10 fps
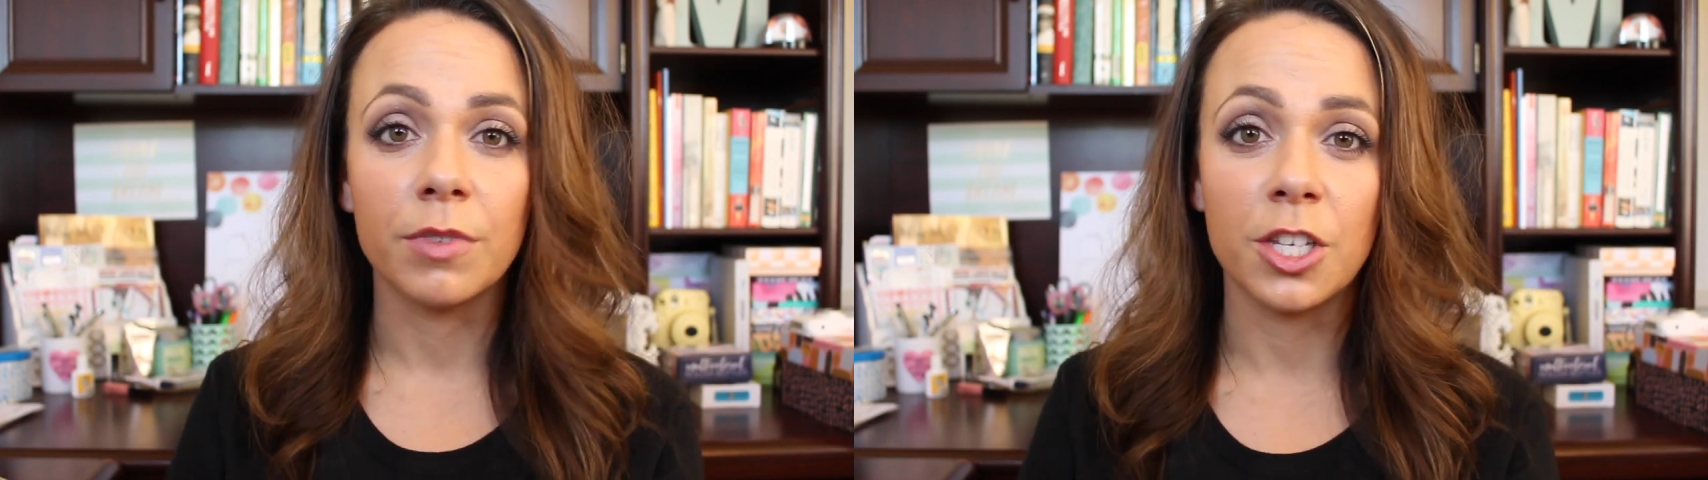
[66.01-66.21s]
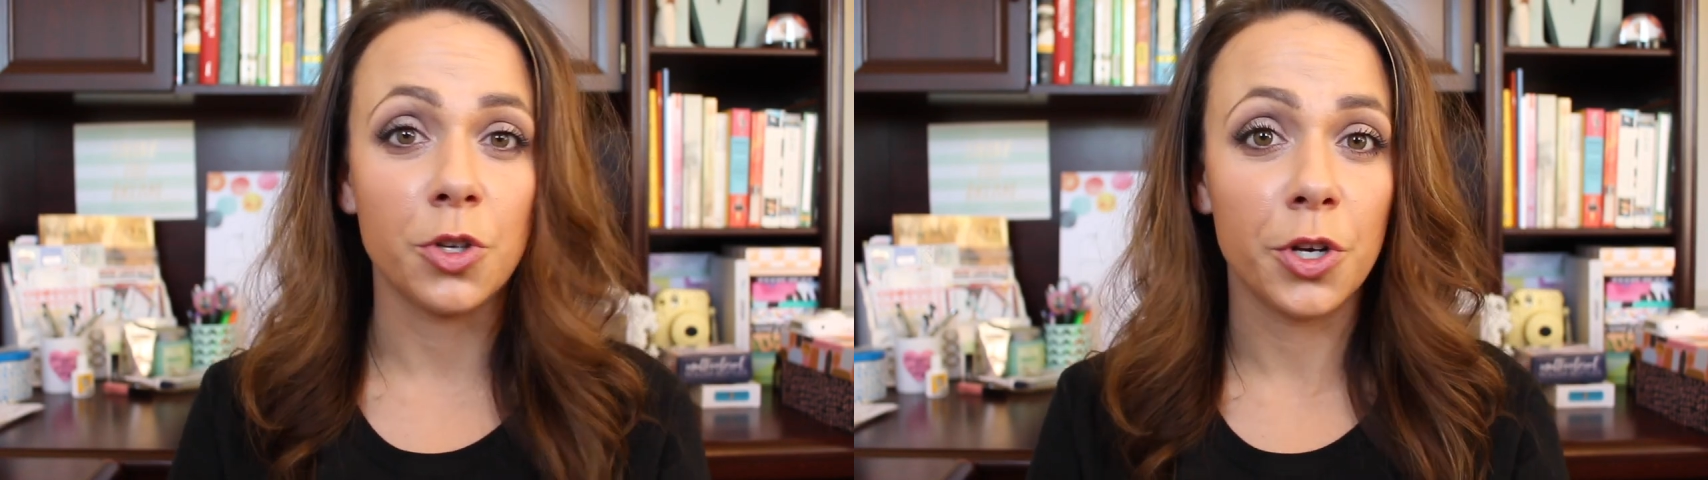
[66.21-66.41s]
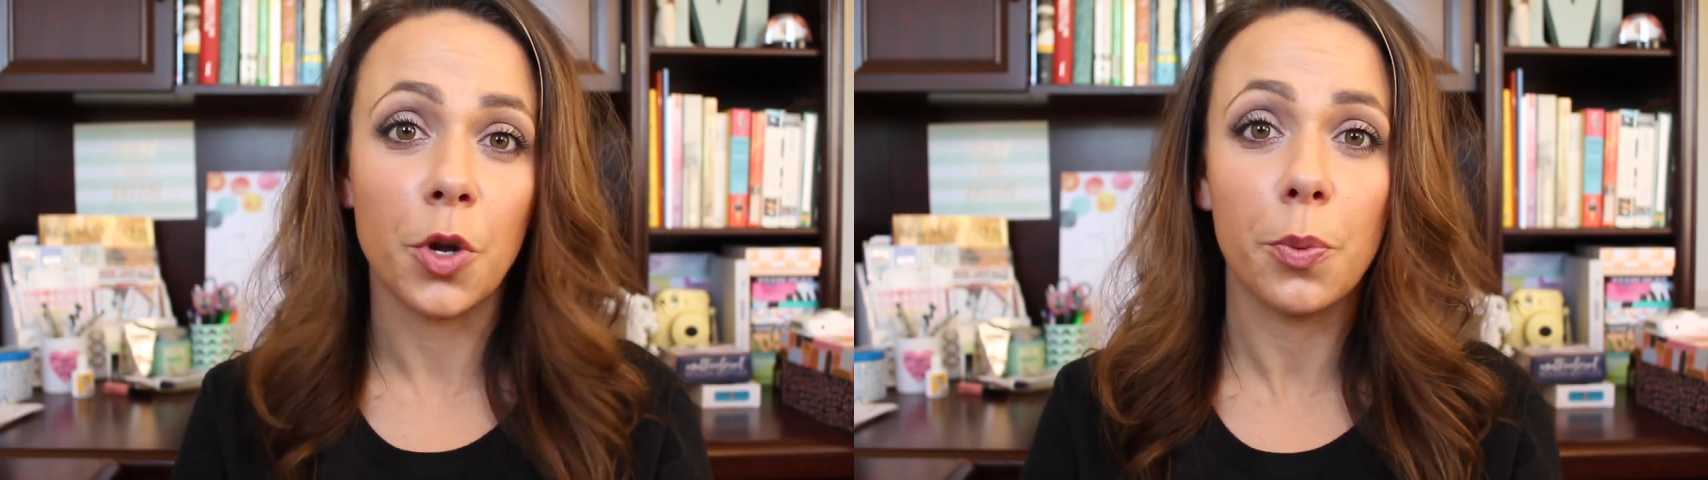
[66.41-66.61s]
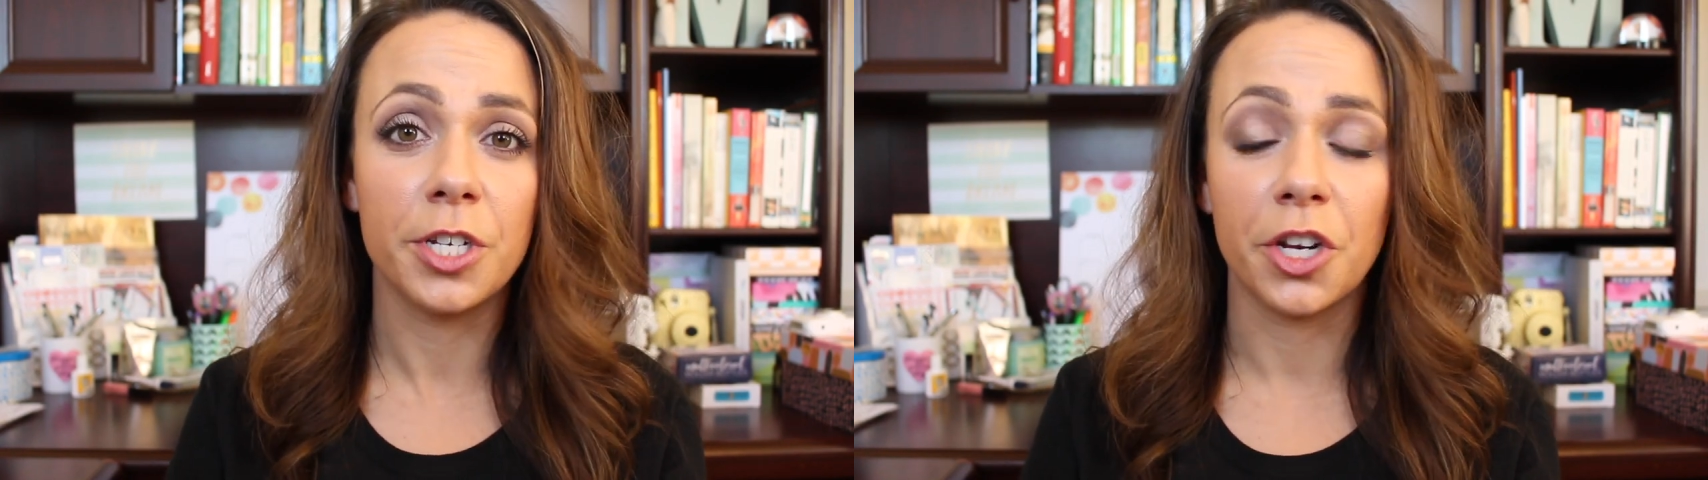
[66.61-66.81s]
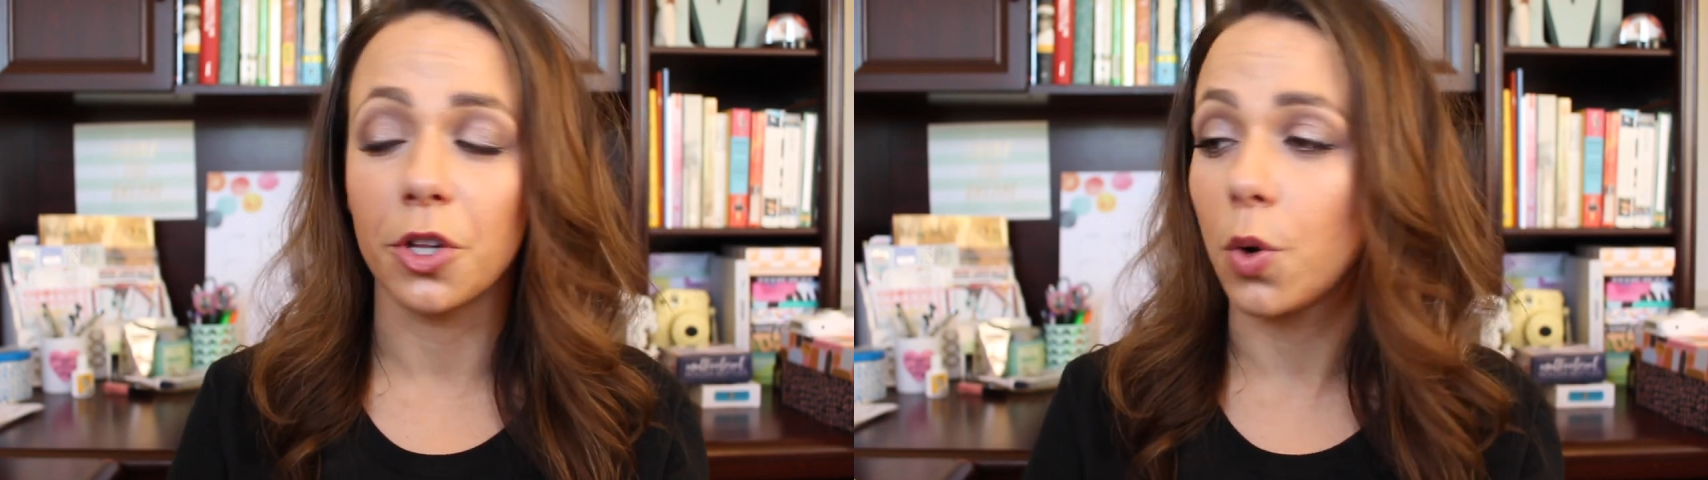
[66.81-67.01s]
These are in no
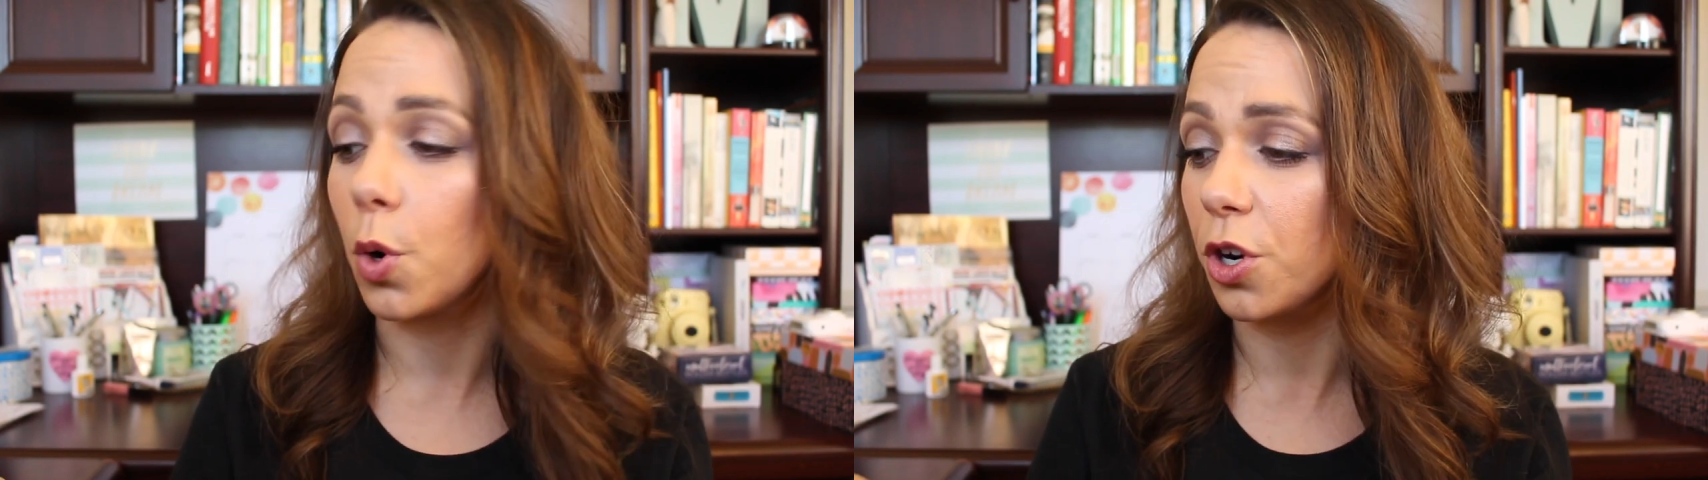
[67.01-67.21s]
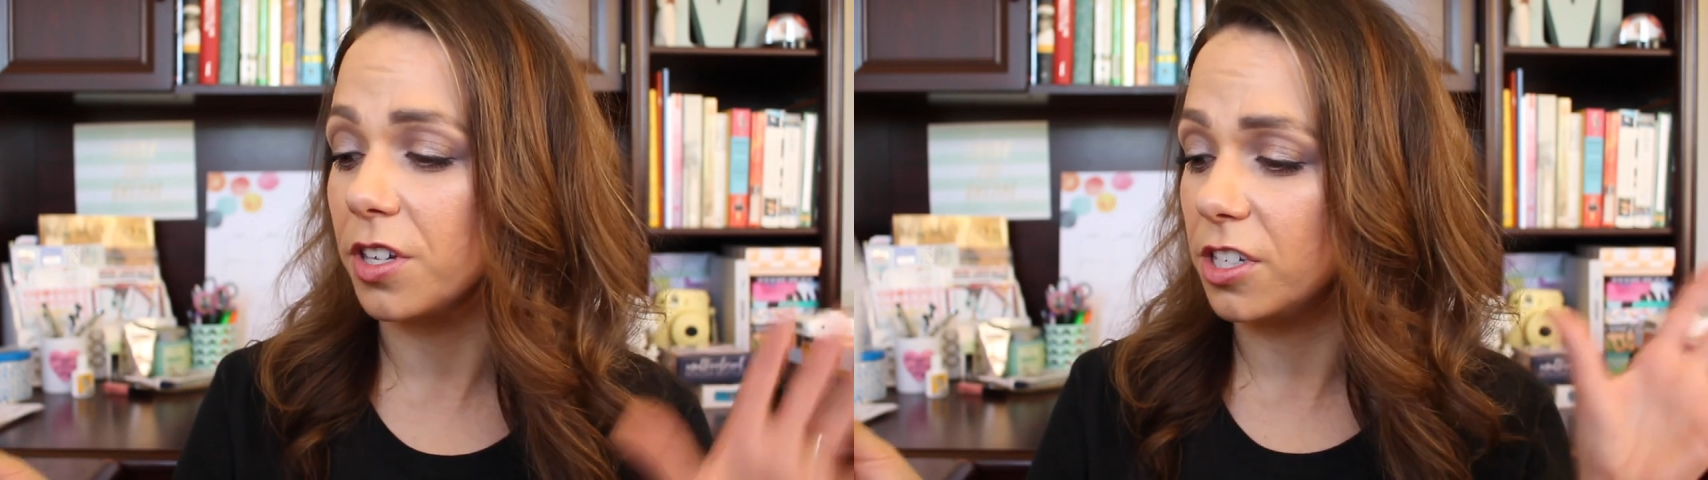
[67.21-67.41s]
particular order.